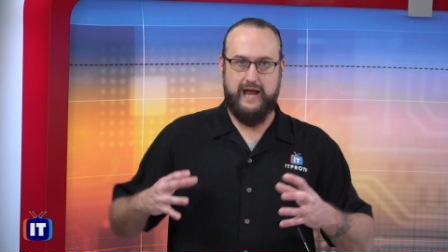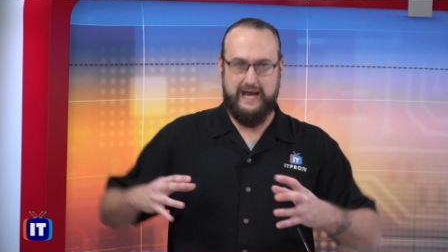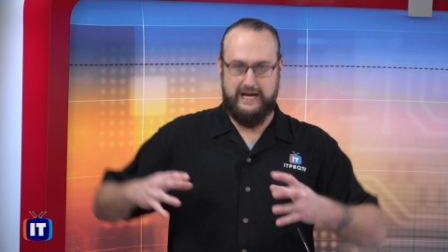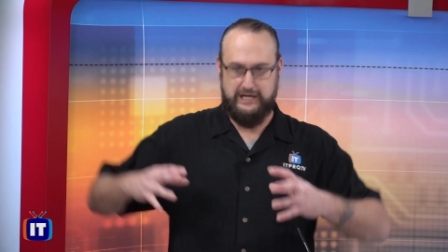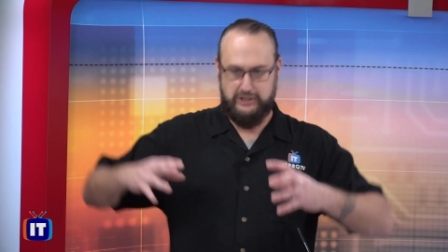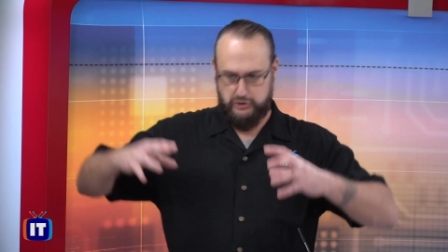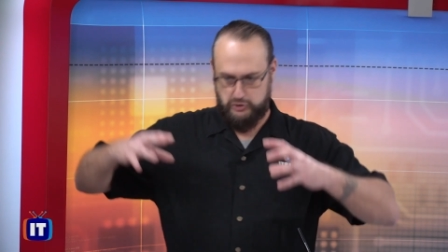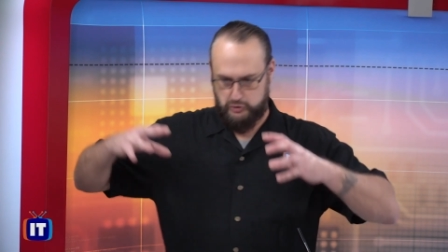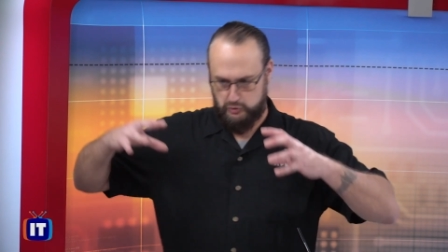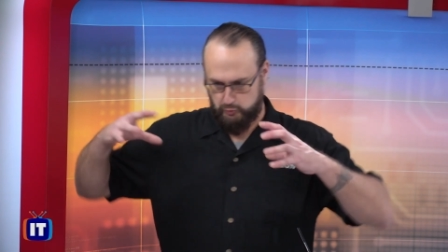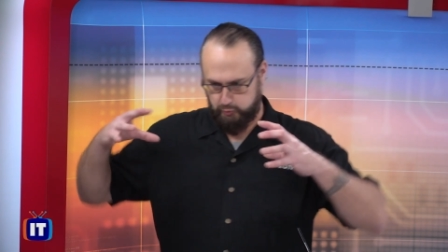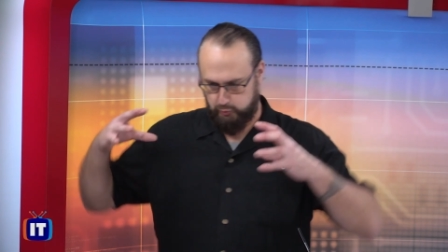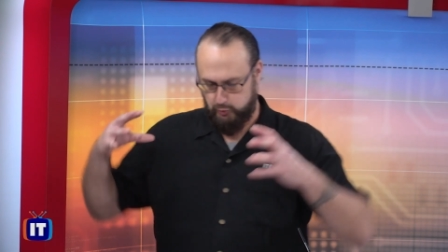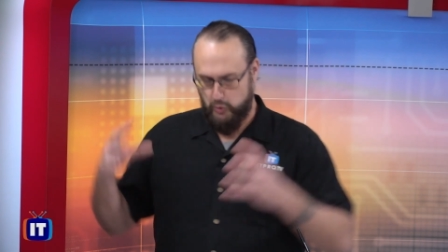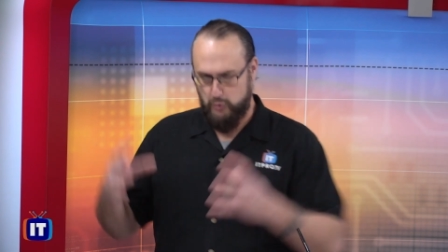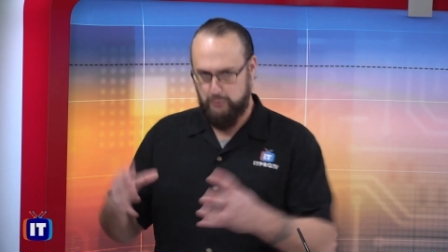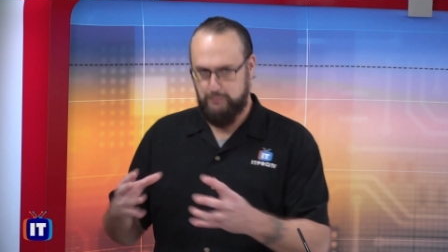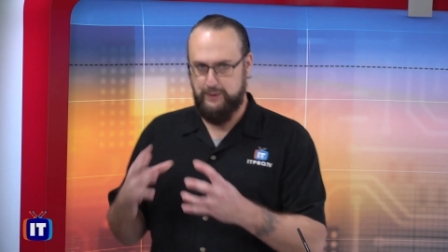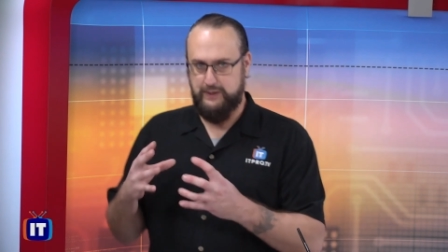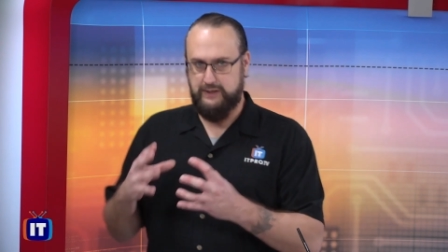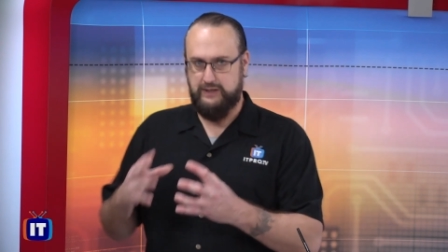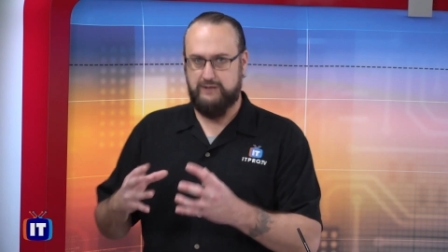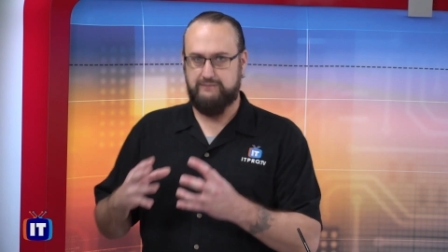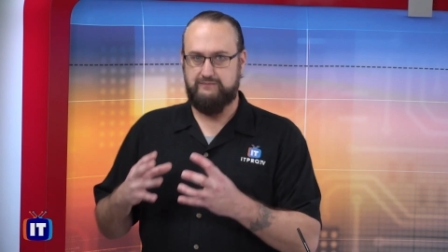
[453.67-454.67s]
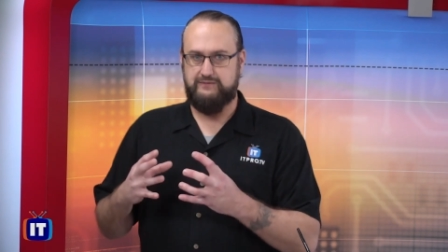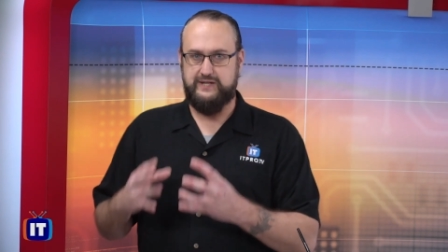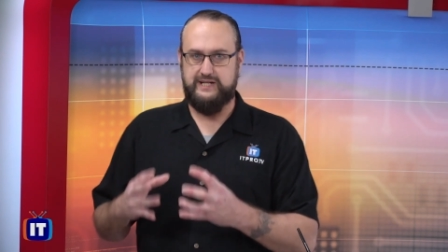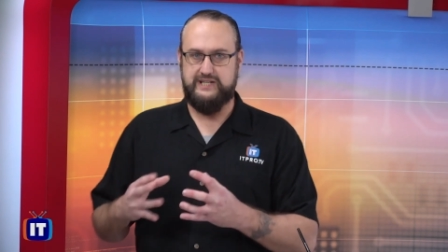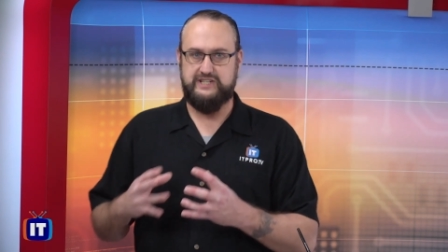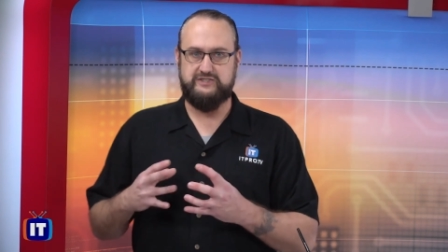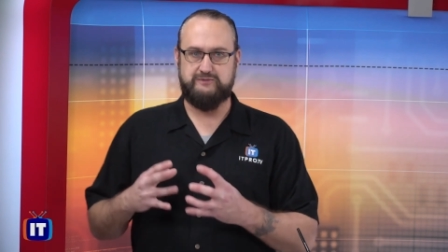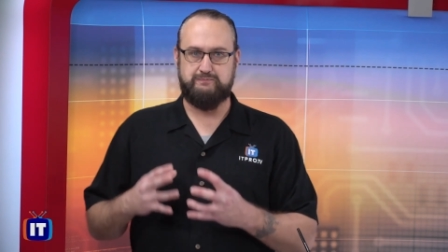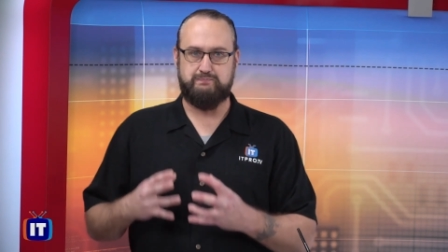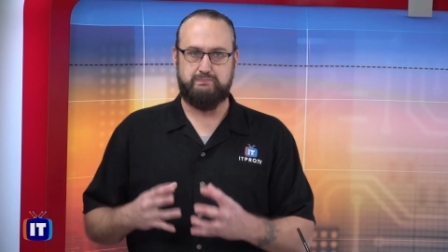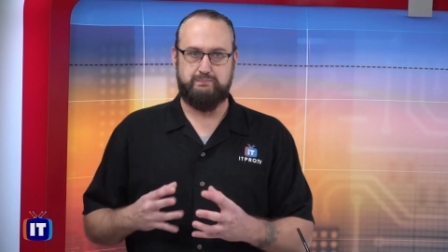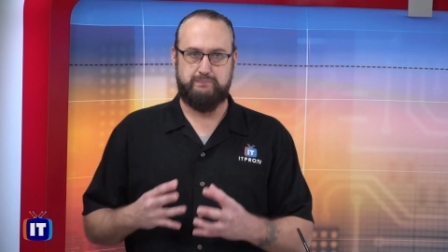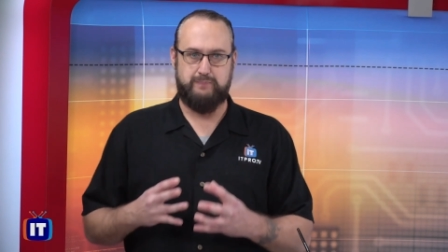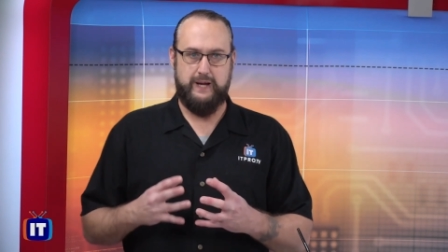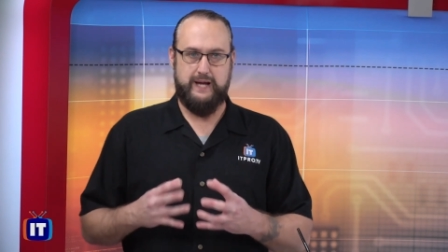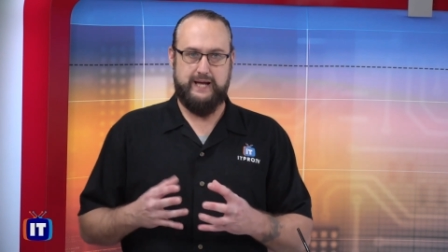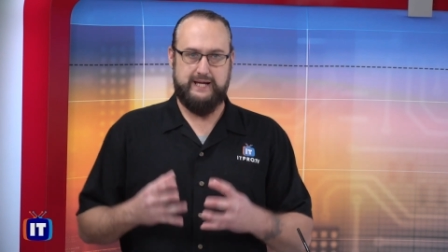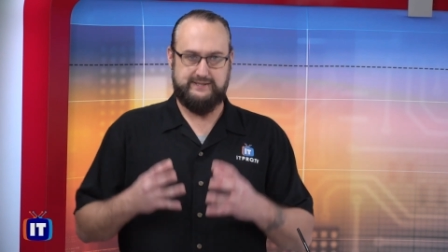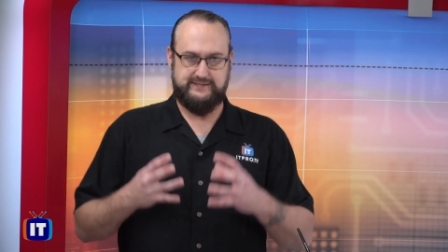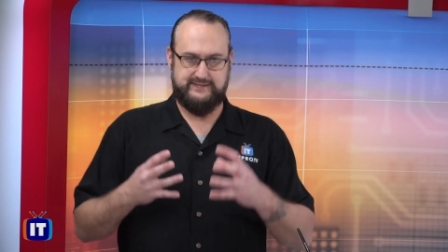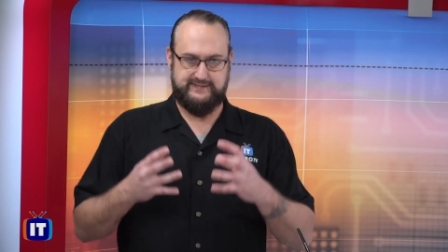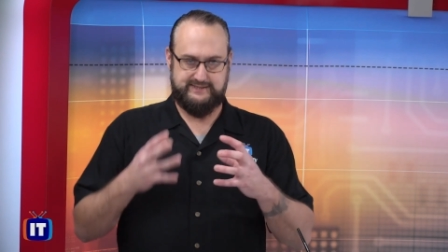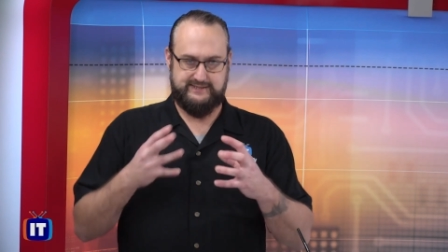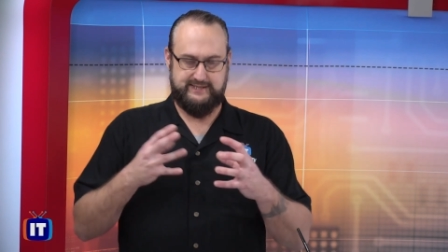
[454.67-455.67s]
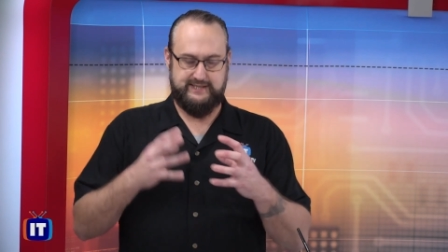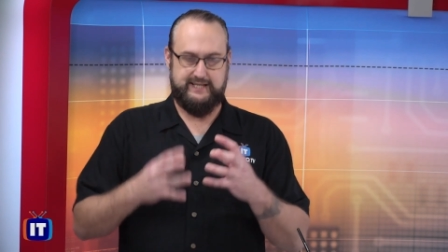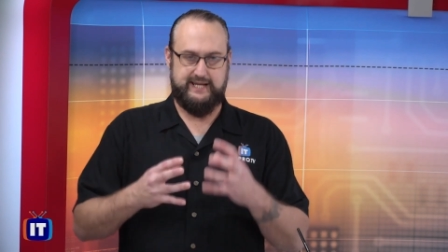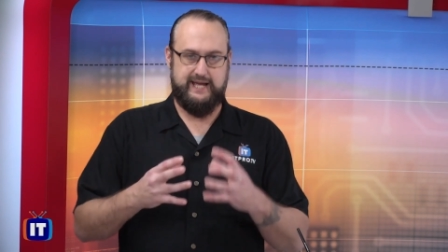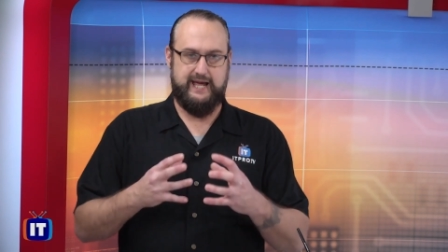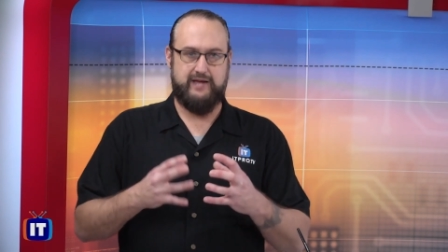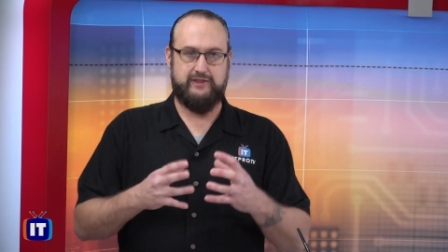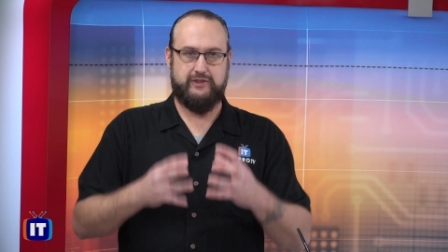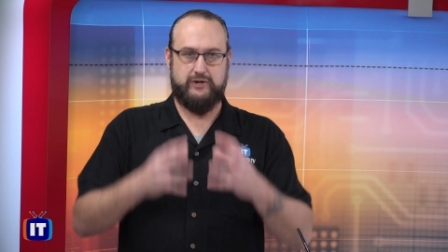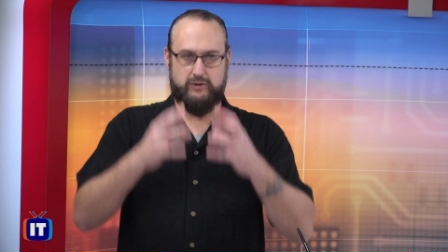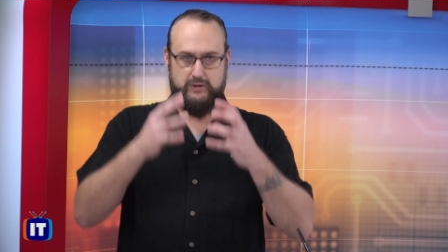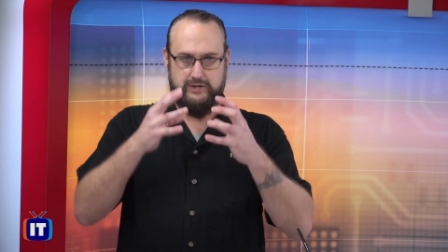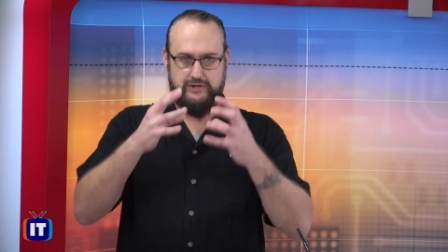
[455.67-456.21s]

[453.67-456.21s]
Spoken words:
a grouping of these bits together